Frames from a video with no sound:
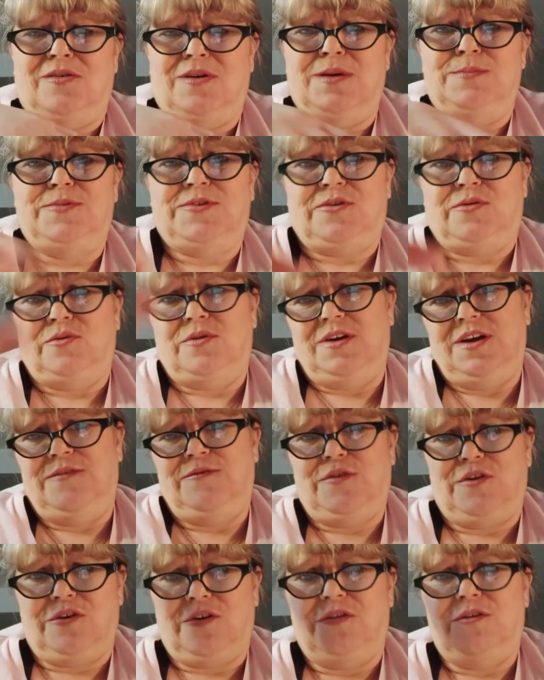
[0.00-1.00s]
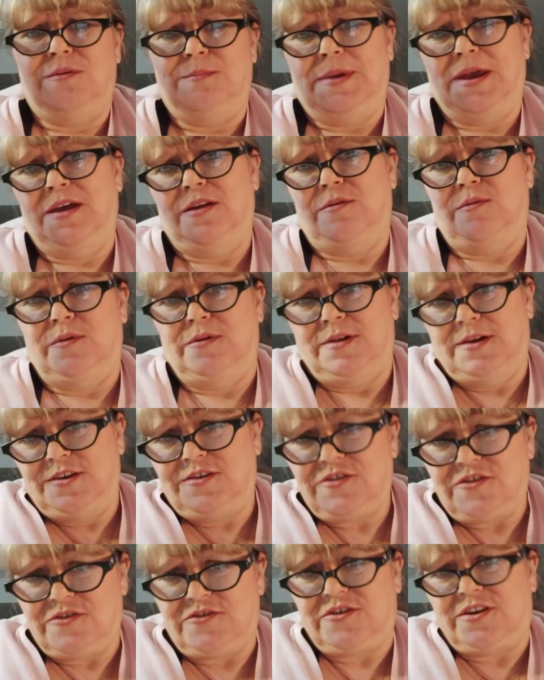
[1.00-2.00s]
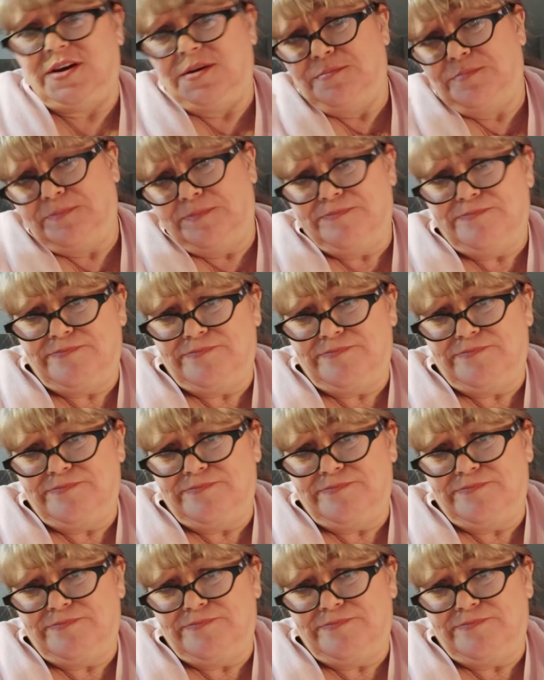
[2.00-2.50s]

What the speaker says: I'm sorry, if you're going to be in a relationship,